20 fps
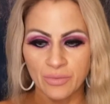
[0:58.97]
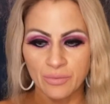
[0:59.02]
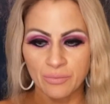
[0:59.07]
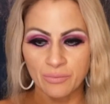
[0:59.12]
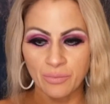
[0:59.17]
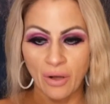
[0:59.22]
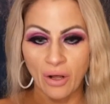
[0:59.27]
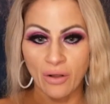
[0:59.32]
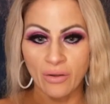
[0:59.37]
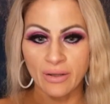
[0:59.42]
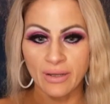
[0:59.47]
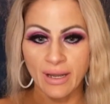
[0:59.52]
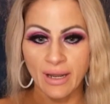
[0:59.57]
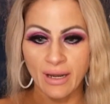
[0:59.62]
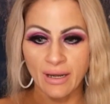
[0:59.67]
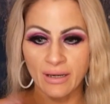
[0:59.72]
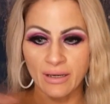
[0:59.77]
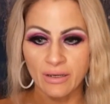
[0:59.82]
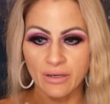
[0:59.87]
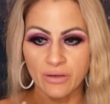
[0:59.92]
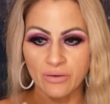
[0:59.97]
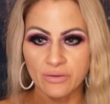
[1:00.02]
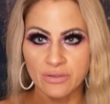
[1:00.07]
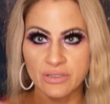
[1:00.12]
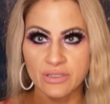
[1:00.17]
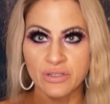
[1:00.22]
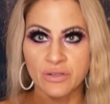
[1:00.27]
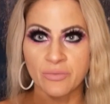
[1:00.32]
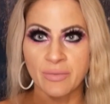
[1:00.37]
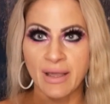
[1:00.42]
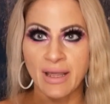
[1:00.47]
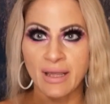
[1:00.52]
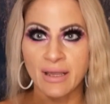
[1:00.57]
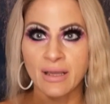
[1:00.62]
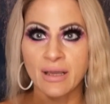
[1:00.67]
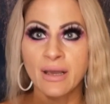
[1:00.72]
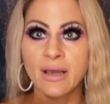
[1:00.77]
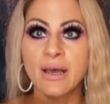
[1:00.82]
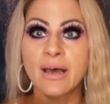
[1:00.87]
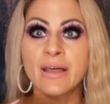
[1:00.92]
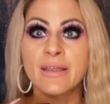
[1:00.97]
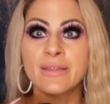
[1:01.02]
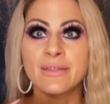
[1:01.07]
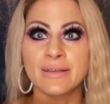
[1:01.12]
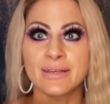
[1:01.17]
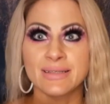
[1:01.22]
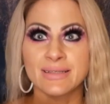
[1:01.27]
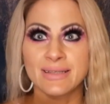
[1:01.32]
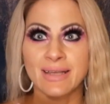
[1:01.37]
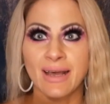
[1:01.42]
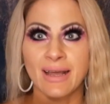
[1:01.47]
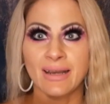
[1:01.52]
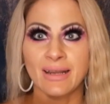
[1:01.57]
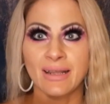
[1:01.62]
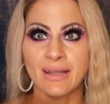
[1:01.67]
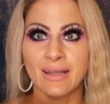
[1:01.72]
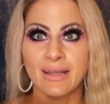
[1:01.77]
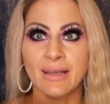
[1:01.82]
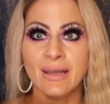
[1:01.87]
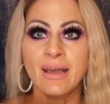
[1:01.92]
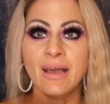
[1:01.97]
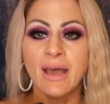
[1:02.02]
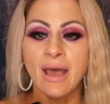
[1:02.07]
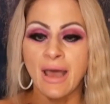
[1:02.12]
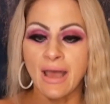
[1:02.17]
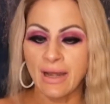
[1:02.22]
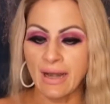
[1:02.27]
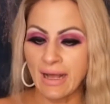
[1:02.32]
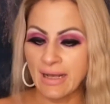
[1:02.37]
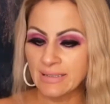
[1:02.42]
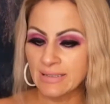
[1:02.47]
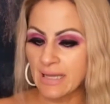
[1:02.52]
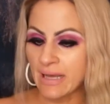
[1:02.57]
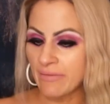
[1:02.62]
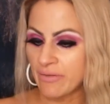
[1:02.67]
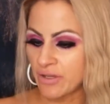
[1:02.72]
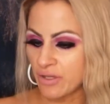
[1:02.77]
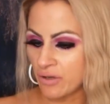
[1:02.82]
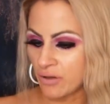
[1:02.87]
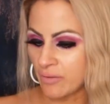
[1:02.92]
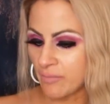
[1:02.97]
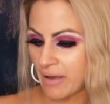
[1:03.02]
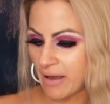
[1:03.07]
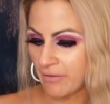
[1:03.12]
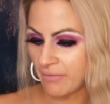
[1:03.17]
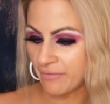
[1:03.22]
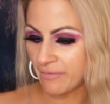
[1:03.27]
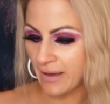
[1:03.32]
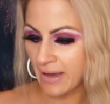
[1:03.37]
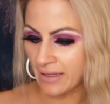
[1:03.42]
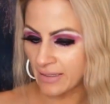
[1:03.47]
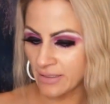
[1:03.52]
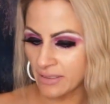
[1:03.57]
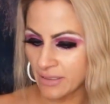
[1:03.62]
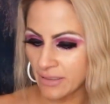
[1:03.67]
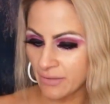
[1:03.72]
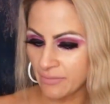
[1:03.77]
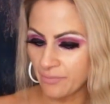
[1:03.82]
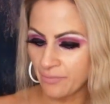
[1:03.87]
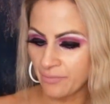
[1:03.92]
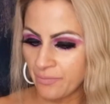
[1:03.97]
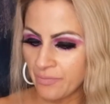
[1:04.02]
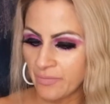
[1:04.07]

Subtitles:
pollinate and use to make this honey. And it has to have a UMF factor.